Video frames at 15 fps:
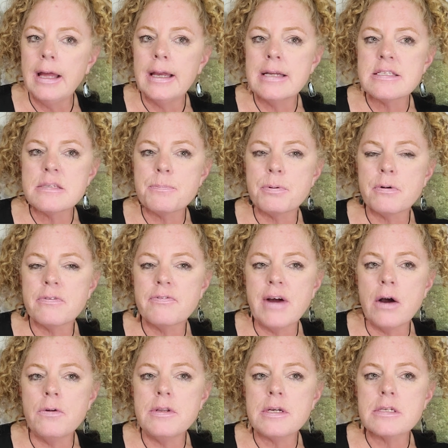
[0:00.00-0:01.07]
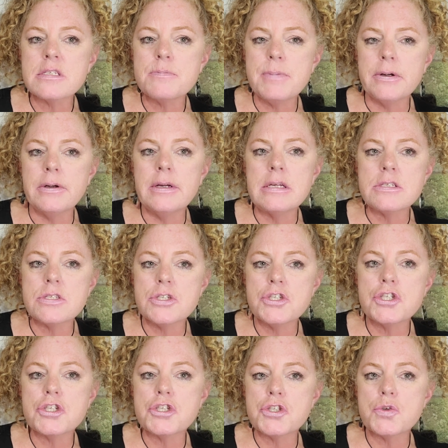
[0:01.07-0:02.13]
It's a profound experience to
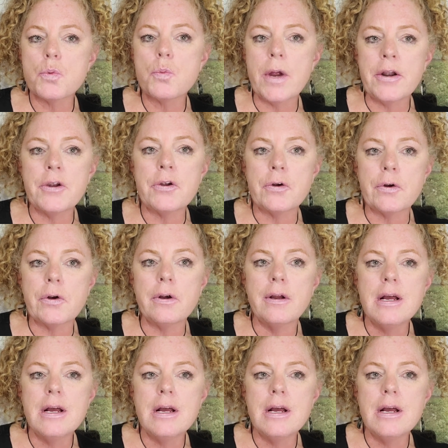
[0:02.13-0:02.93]
just to